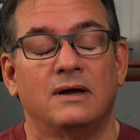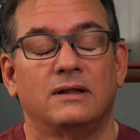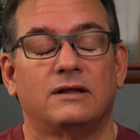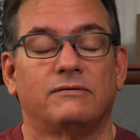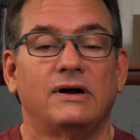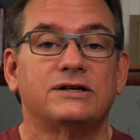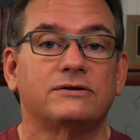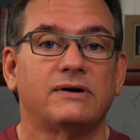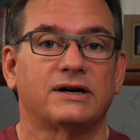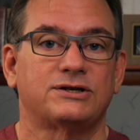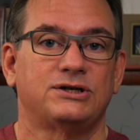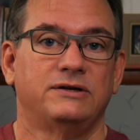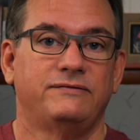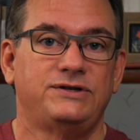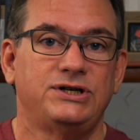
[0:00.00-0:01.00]
The
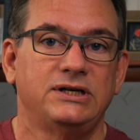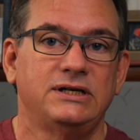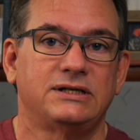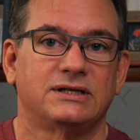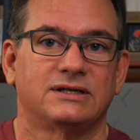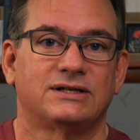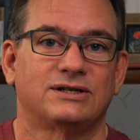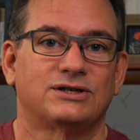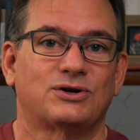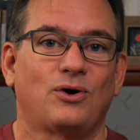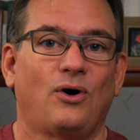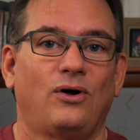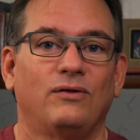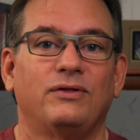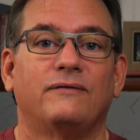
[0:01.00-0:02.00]
resurrection of Jesus is
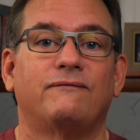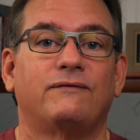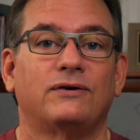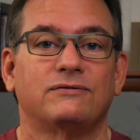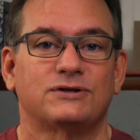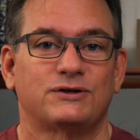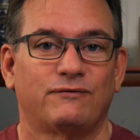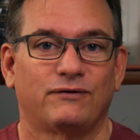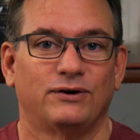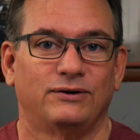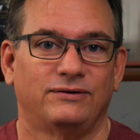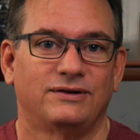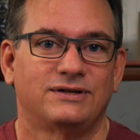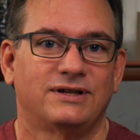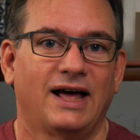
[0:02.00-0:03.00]
called the first
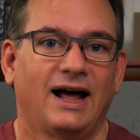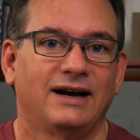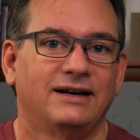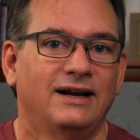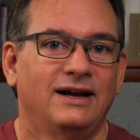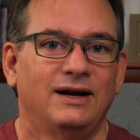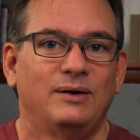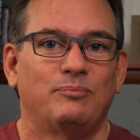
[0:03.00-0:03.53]
fruits, that